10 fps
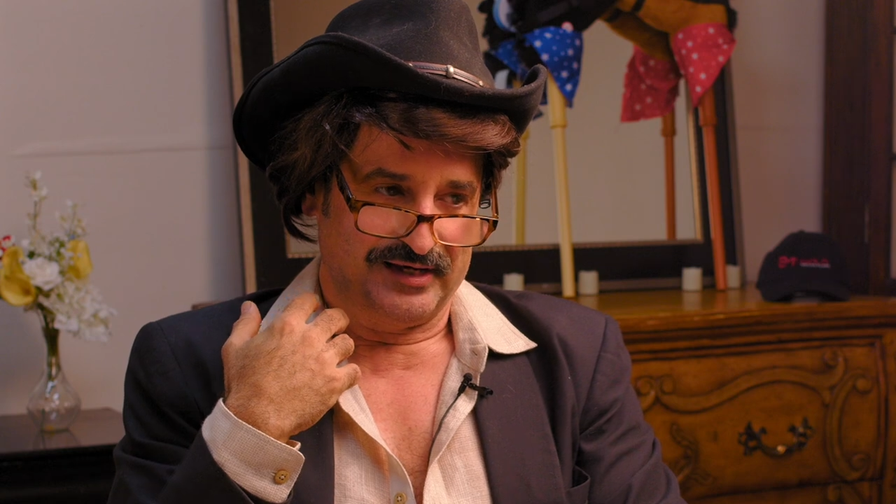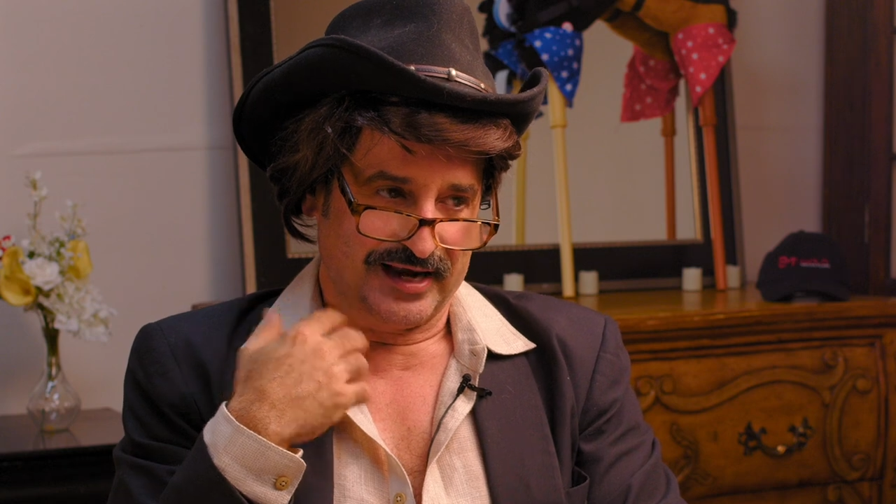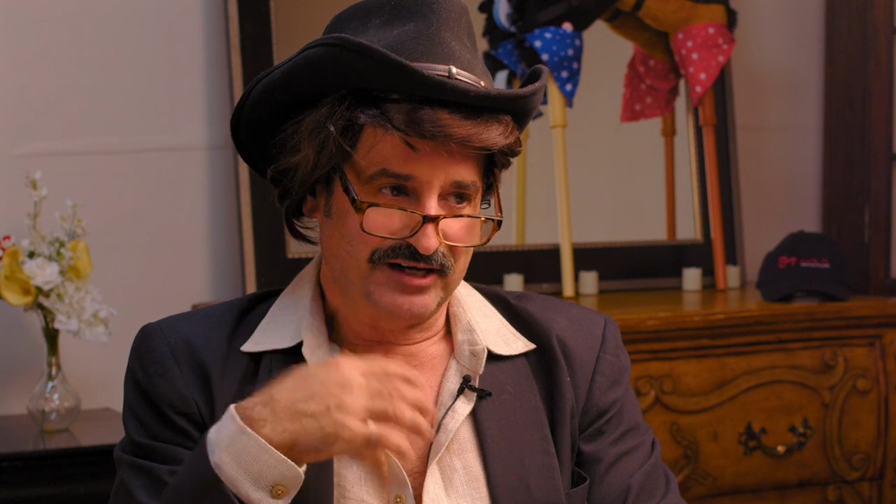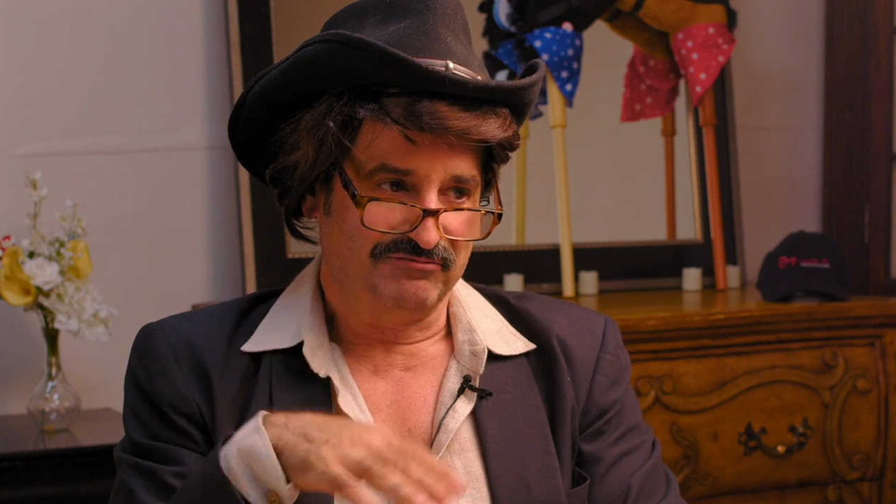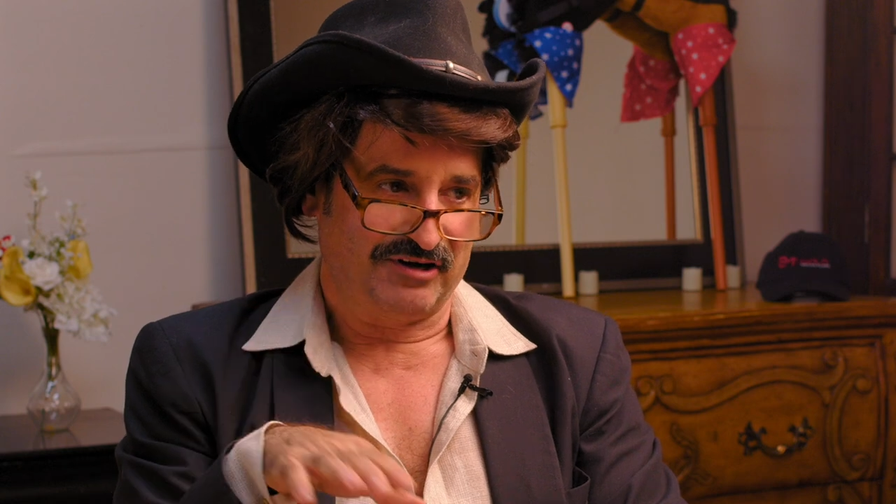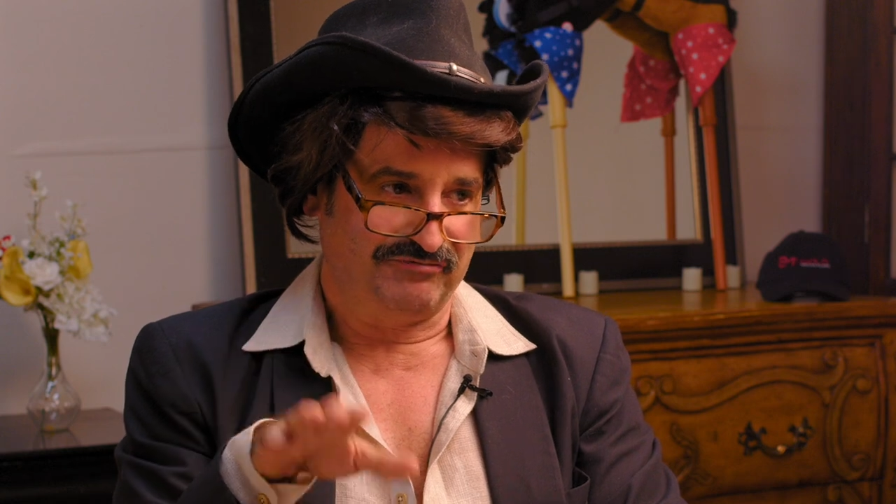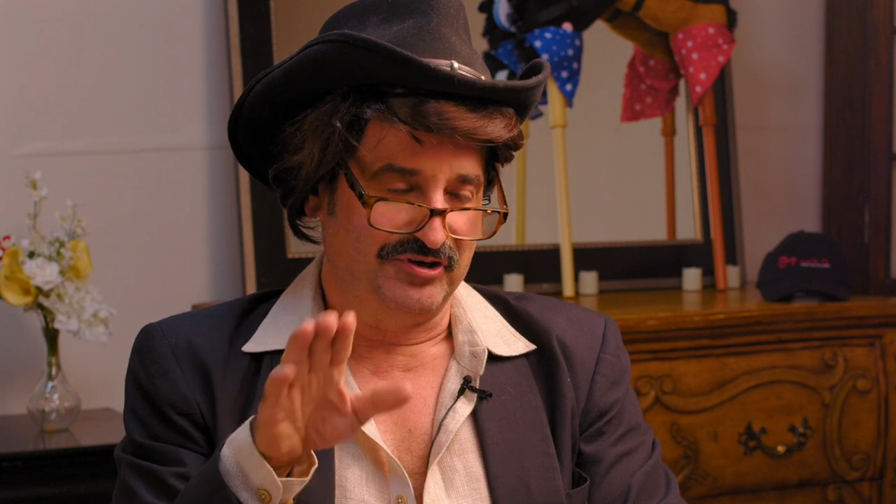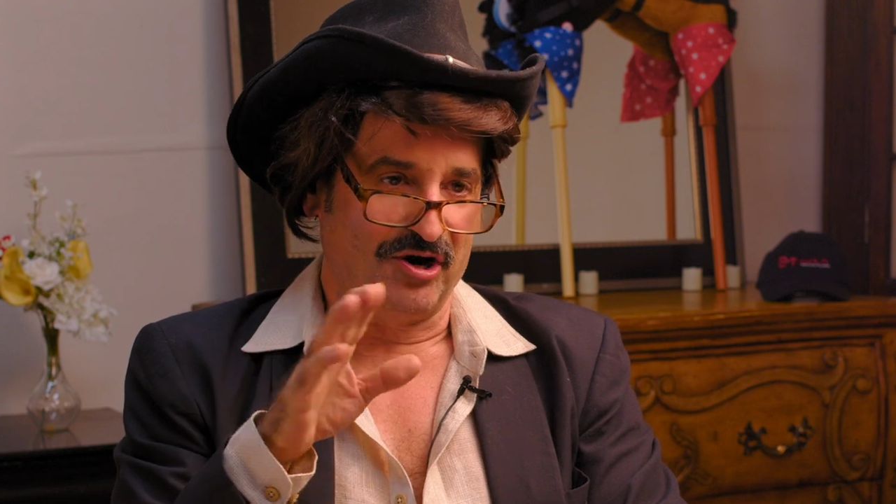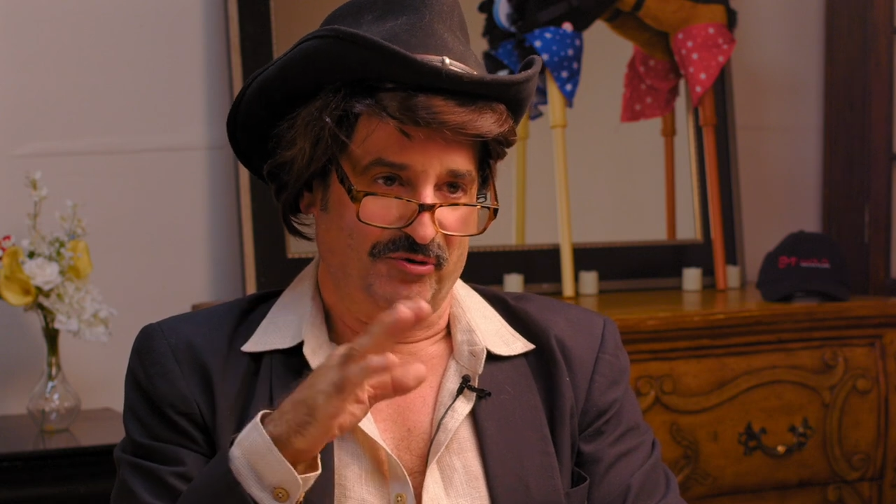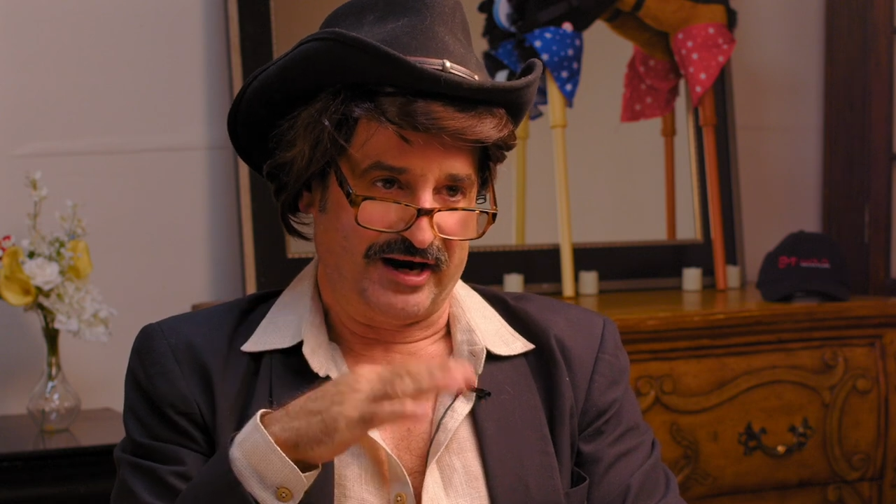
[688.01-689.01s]
he had a rough
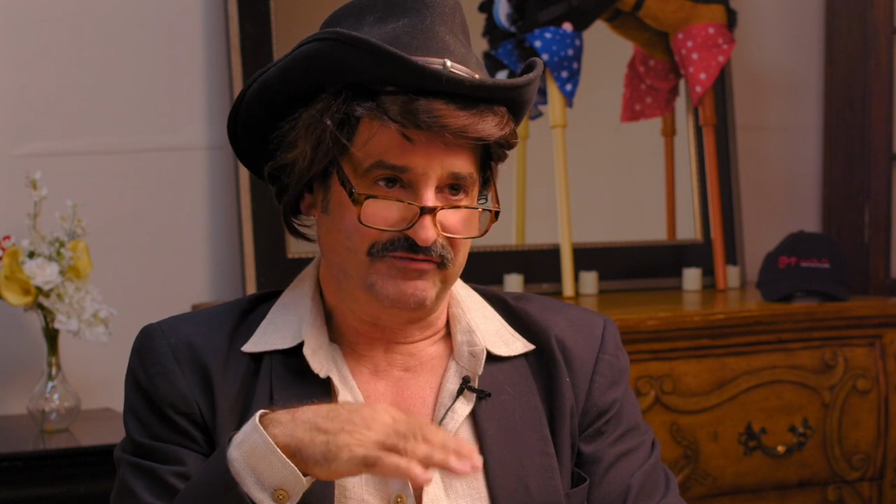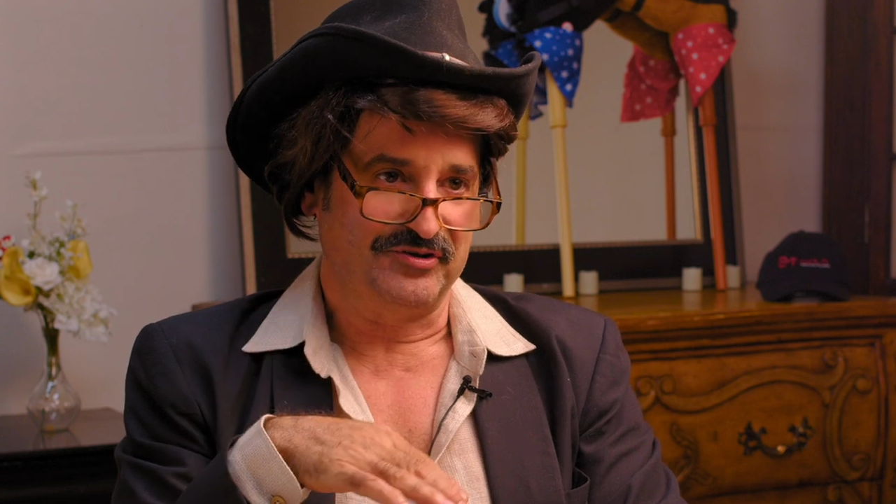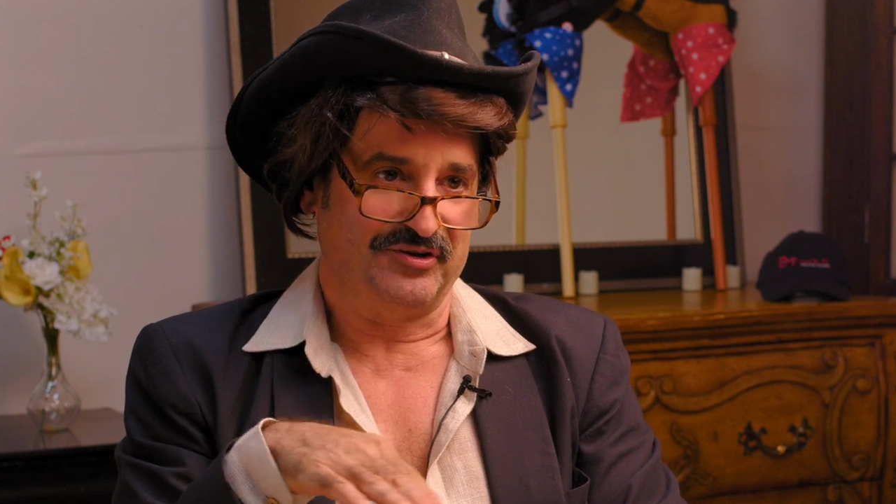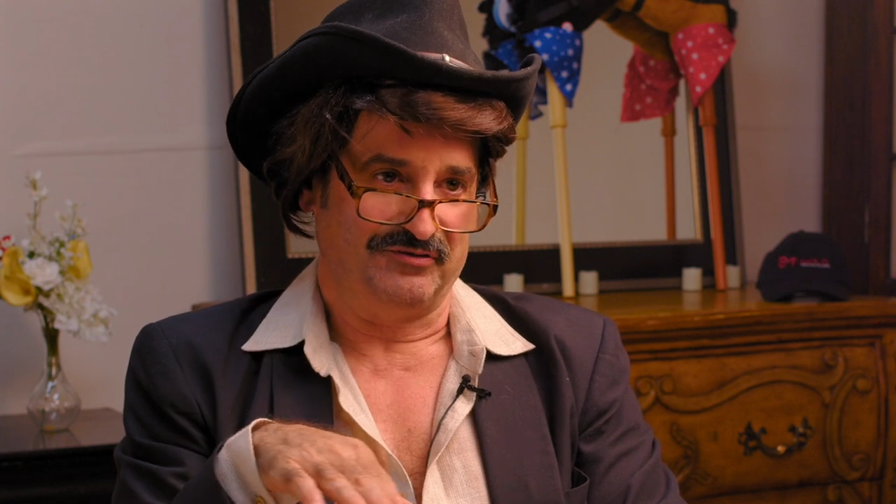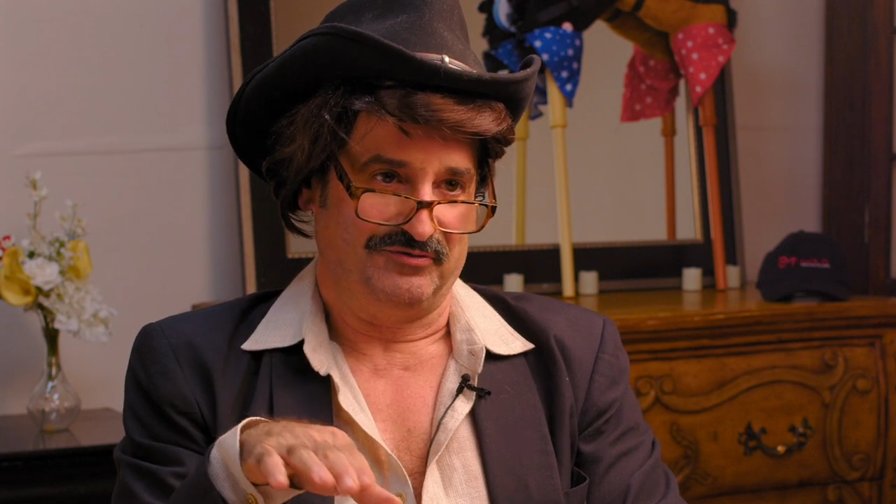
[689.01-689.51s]
go after the,